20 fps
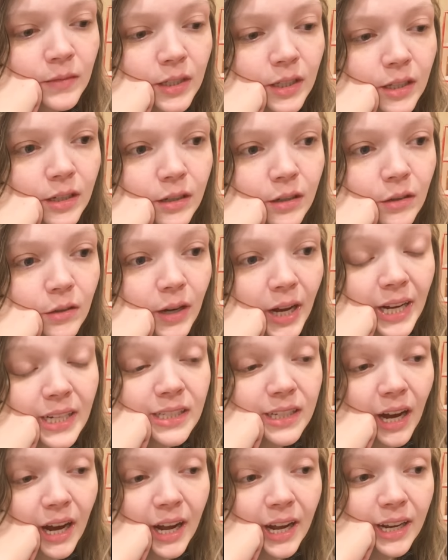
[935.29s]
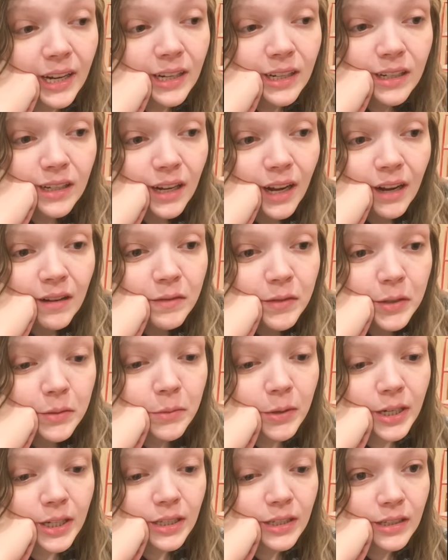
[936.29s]
you and I and
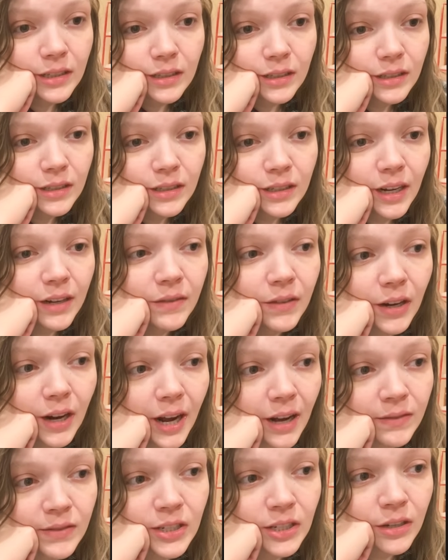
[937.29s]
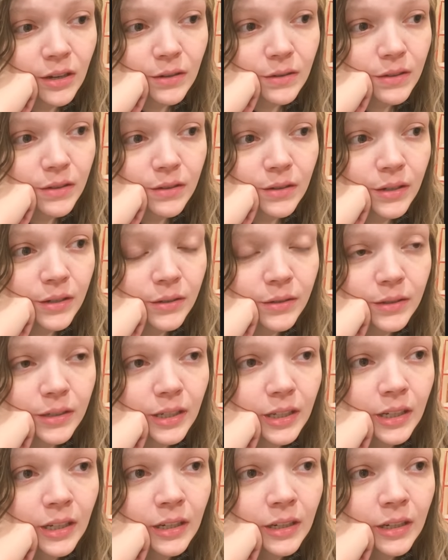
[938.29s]
everyone never have to go through